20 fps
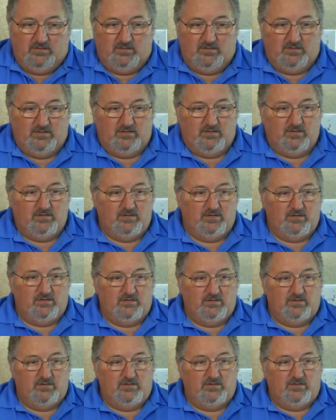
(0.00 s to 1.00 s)

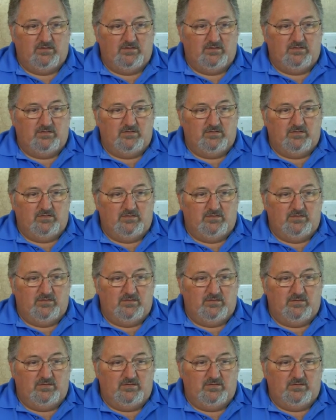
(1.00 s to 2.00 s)

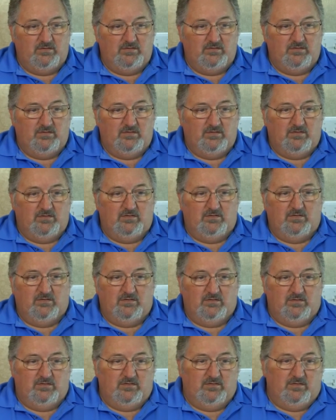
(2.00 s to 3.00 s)

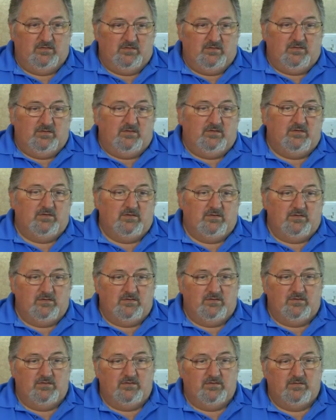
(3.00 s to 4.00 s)

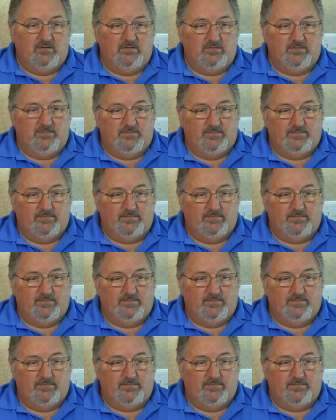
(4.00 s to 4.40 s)
(not speaking)